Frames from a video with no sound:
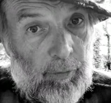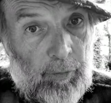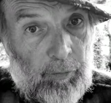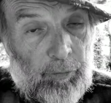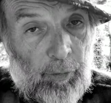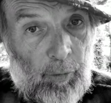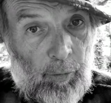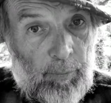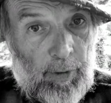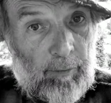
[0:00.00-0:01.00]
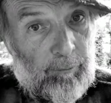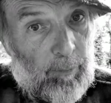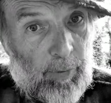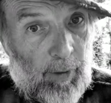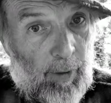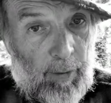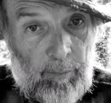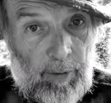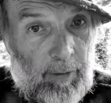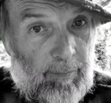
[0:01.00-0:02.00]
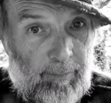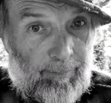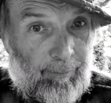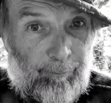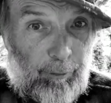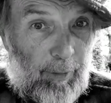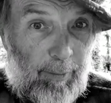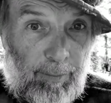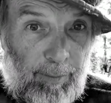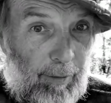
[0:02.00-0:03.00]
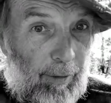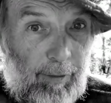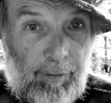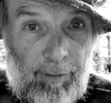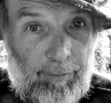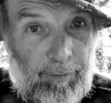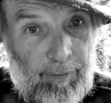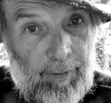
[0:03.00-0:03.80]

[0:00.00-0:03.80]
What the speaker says: console me from behind me, in front of me, all over.